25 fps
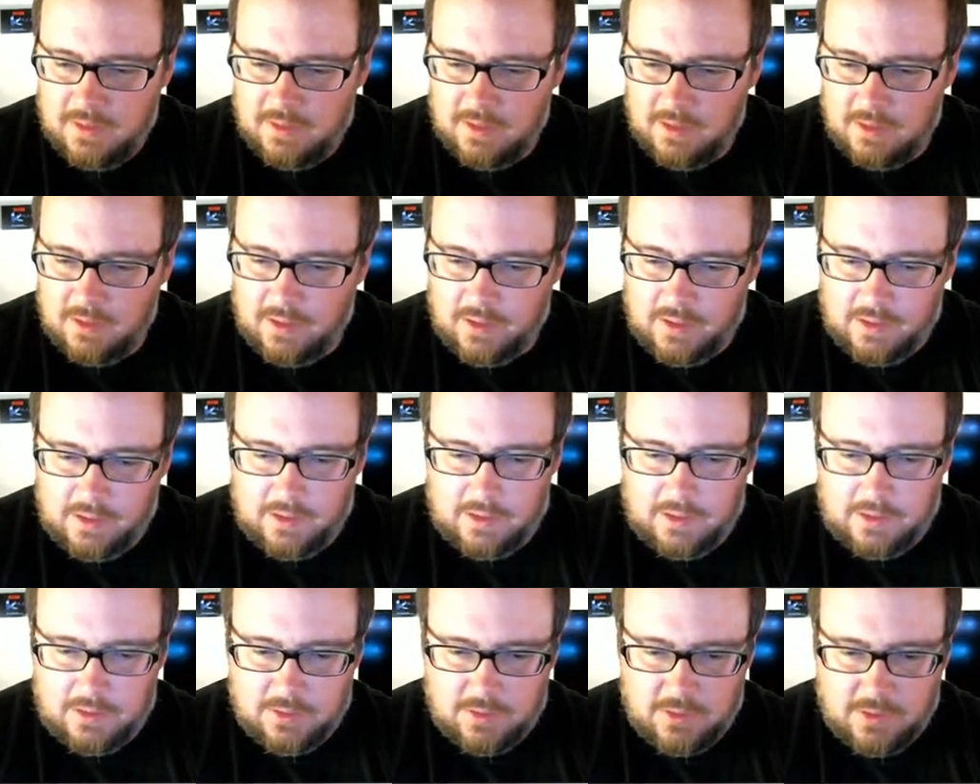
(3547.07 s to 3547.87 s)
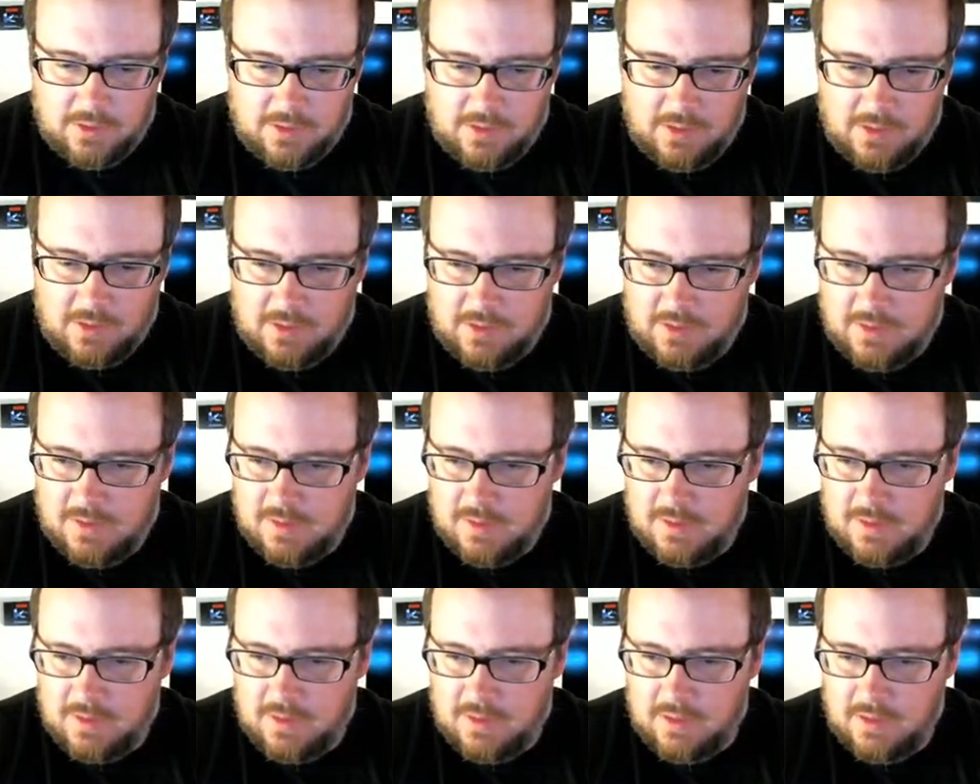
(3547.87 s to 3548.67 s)
Alright,
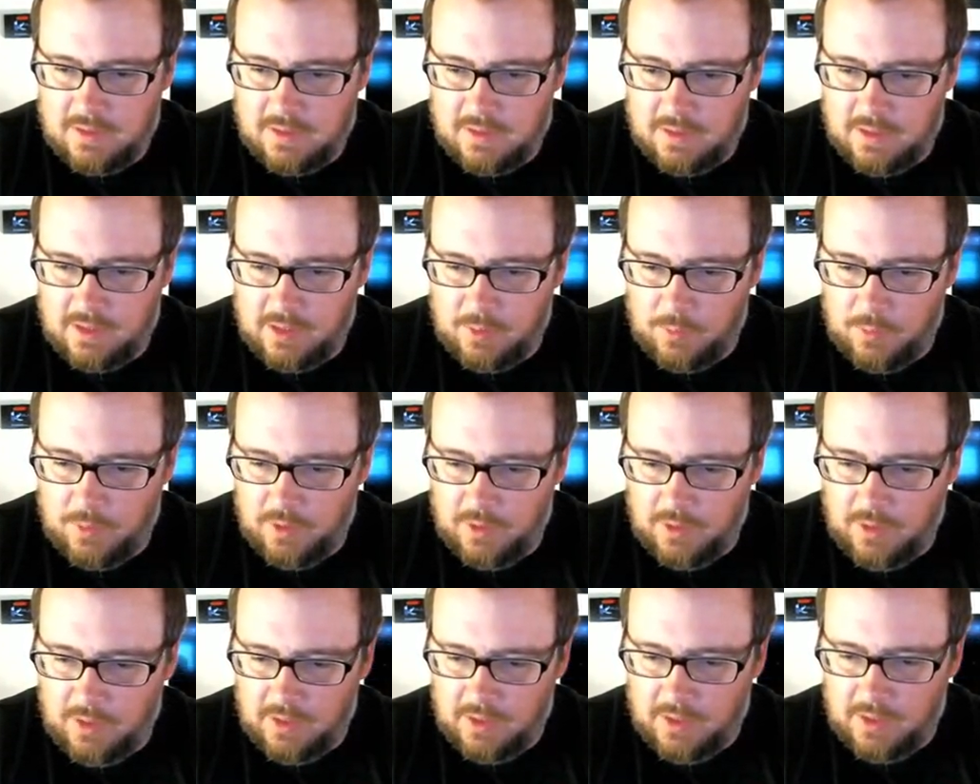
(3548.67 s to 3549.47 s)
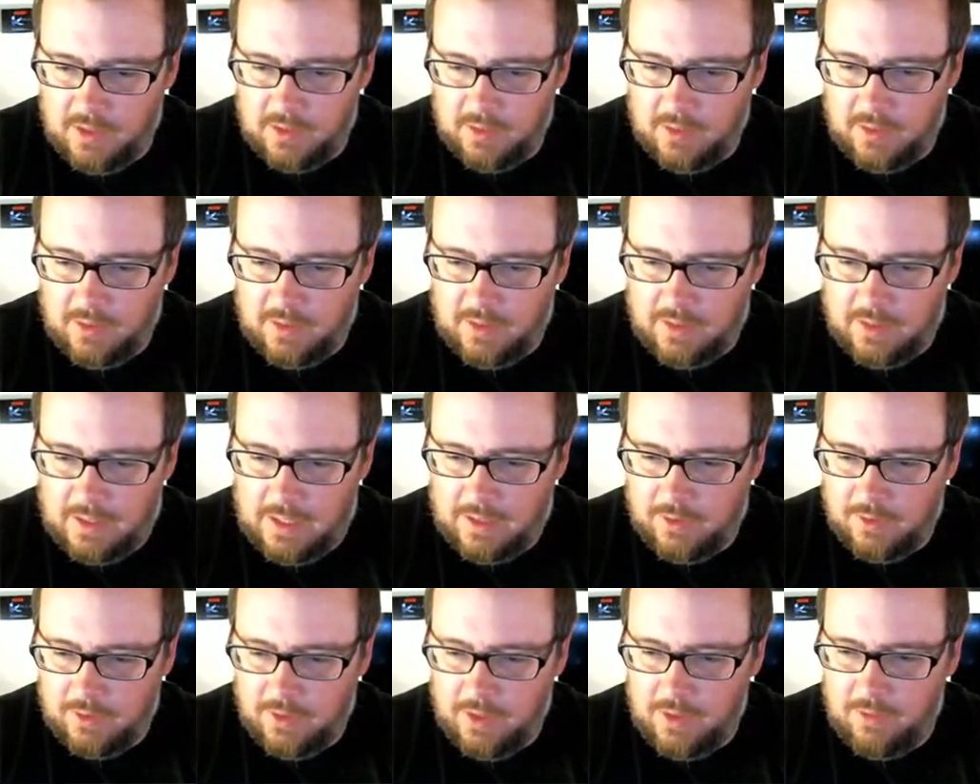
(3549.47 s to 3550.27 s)
I will,
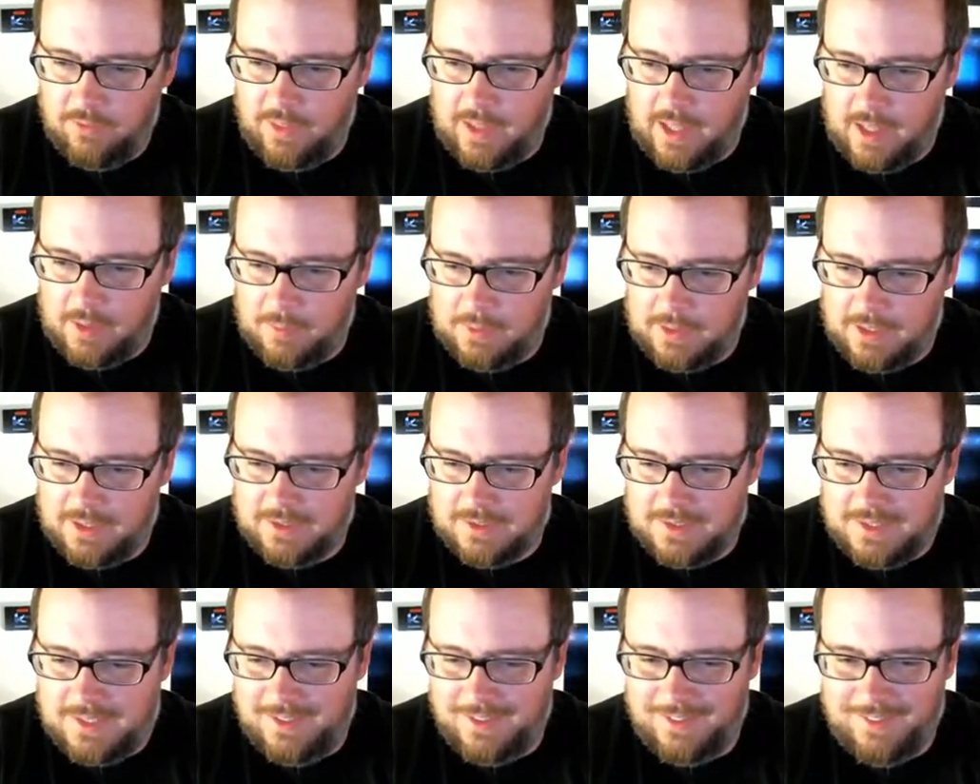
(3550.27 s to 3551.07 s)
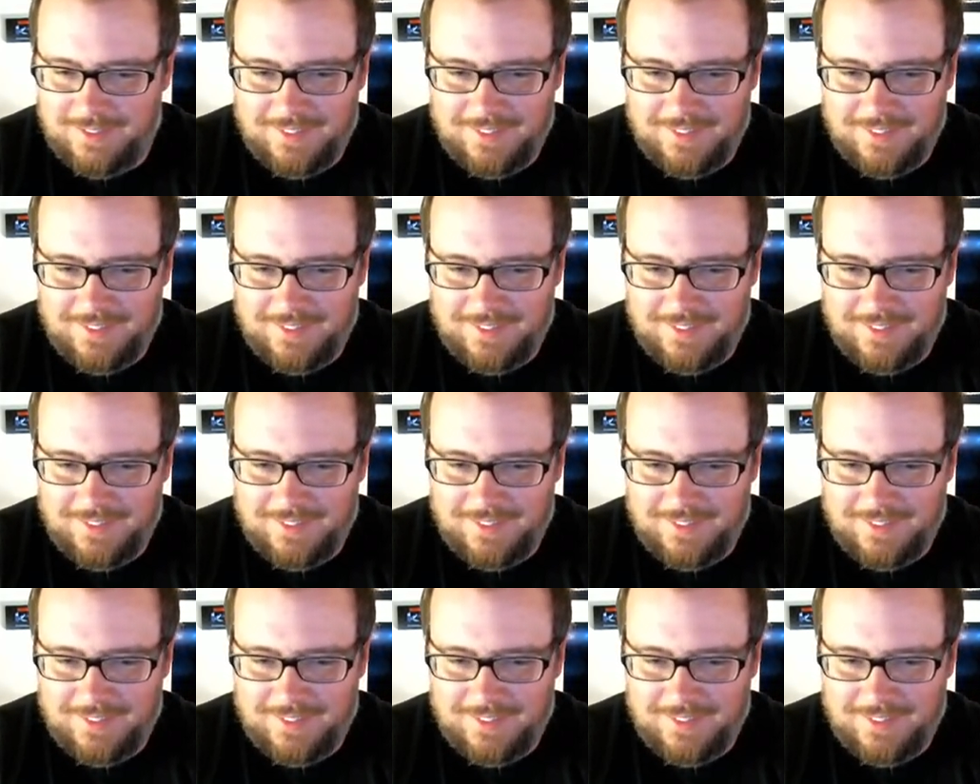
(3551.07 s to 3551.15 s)
I love that, because...